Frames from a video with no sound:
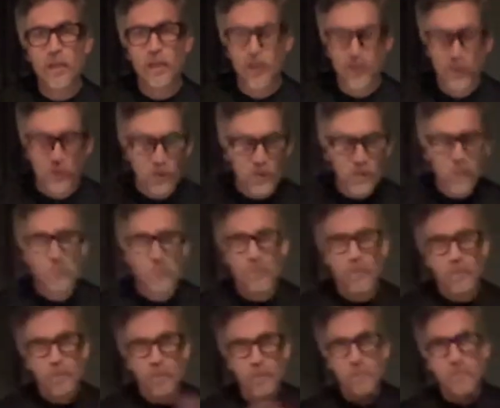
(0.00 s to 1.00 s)
And I couldn't
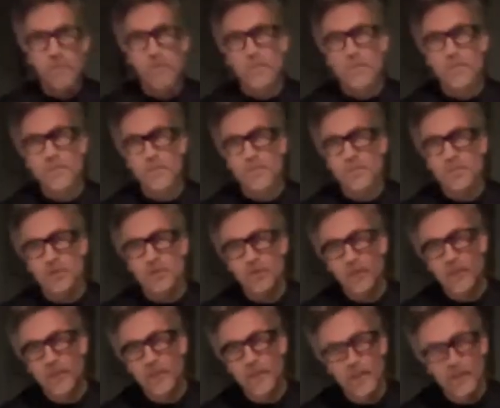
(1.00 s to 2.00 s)
bring my drums because we
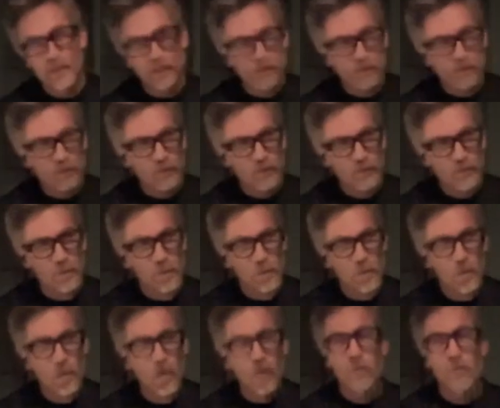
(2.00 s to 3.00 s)
only had like a little
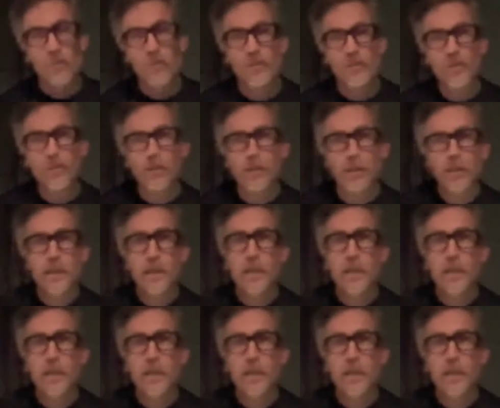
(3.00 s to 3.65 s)
small car that we took.